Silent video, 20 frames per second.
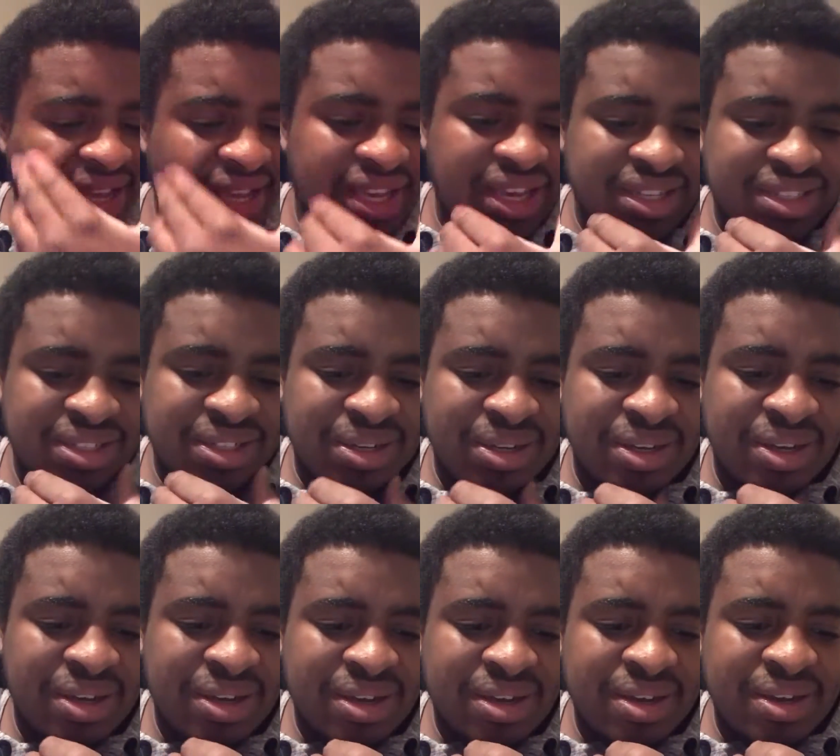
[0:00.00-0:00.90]

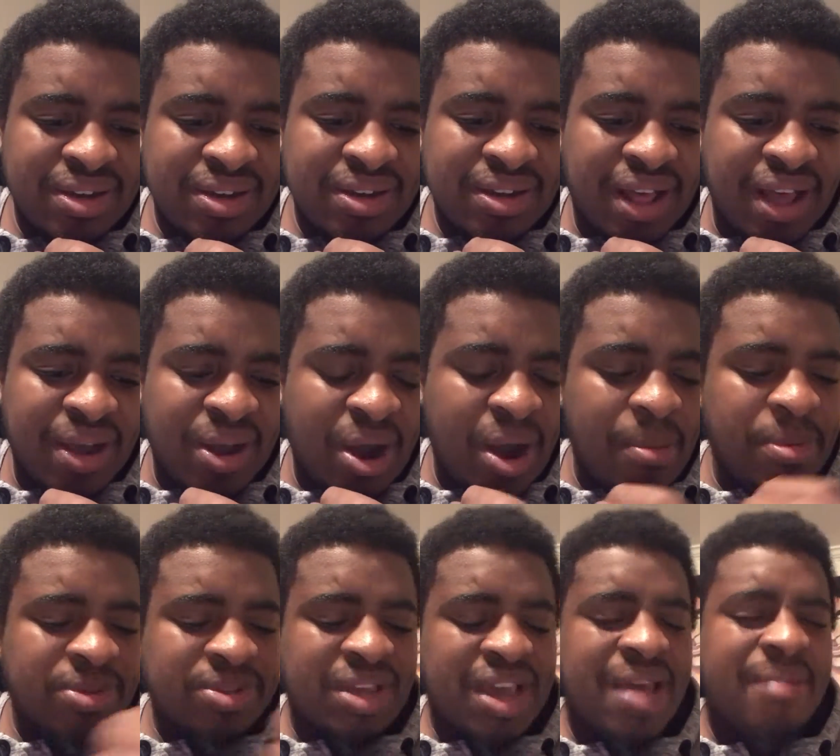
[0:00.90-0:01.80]
Ishii, like,
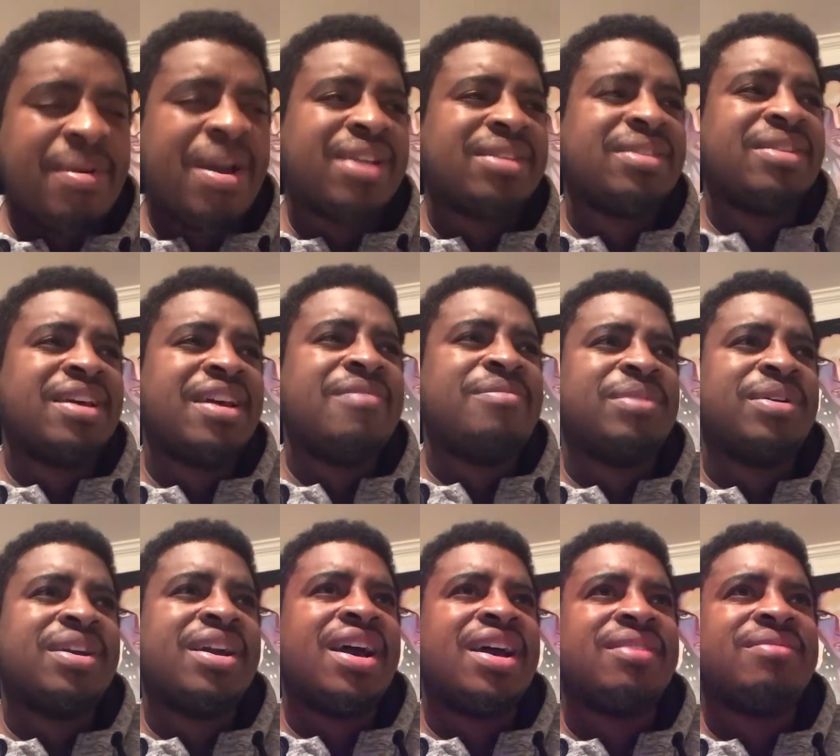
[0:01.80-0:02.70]
almost came back to life,
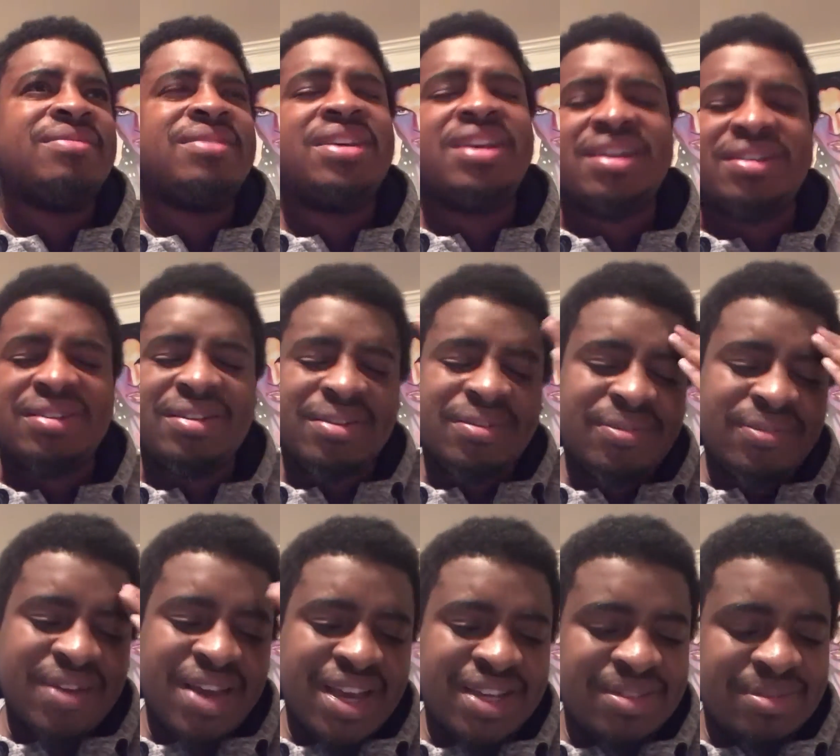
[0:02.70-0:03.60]
but got kicked in the
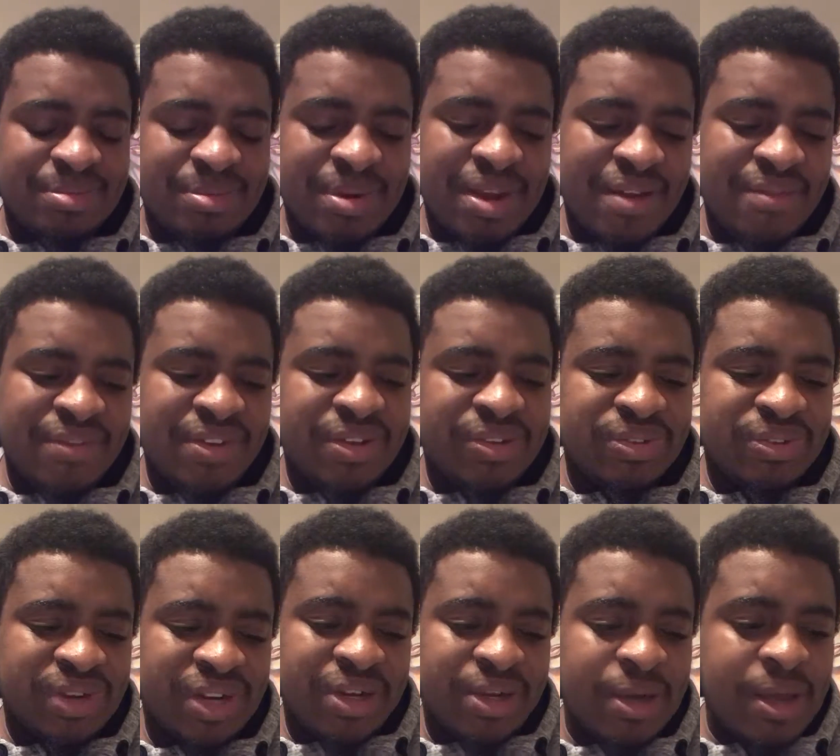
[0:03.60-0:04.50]
face with that
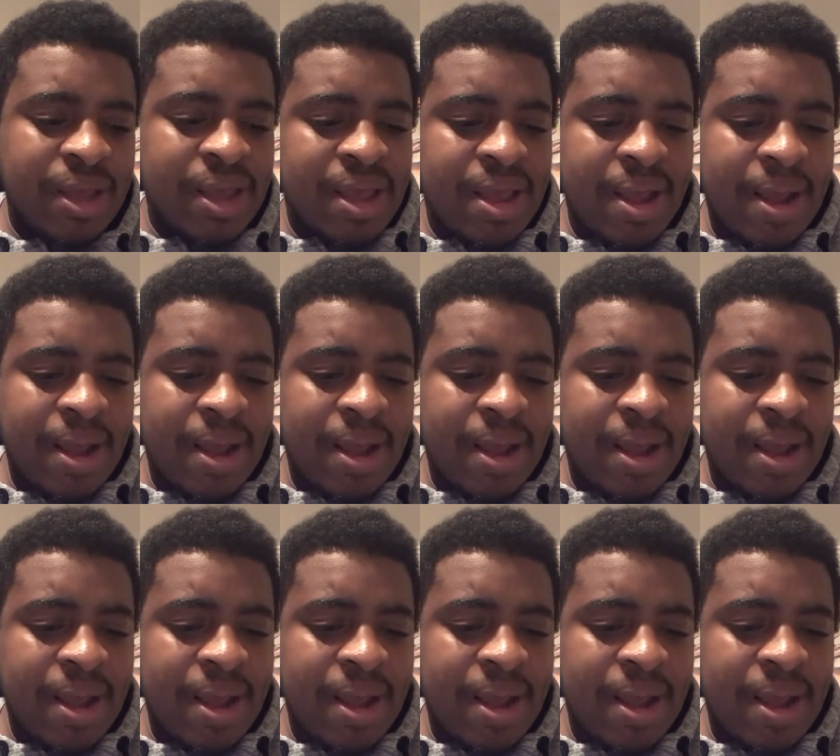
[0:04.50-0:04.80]
V-trigger.